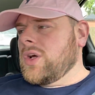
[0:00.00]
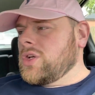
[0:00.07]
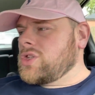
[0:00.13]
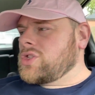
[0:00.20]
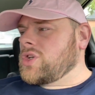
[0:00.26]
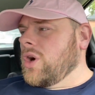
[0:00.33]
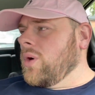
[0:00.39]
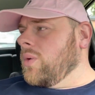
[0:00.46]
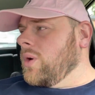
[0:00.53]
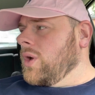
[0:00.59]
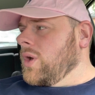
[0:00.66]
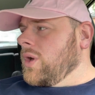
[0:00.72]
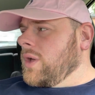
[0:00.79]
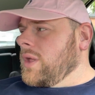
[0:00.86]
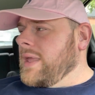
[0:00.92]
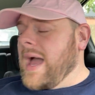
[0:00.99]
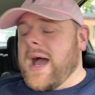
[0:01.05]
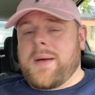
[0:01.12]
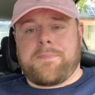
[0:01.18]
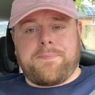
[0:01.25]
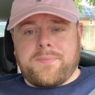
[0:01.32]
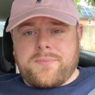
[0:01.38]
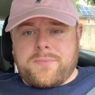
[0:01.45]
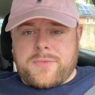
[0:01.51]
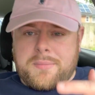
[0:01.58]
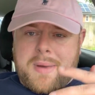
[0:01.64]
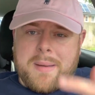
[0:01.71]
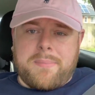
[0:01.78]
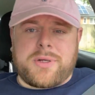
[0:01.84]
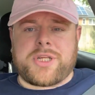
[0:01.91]
So yeah. The
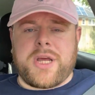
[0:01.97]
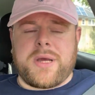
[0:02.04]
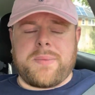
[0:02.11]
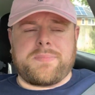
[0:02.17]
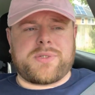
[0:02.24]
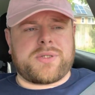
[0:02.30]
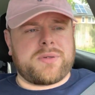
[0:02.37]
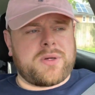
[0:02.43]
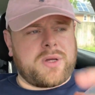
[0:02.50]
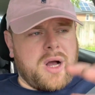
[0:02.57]
memberships,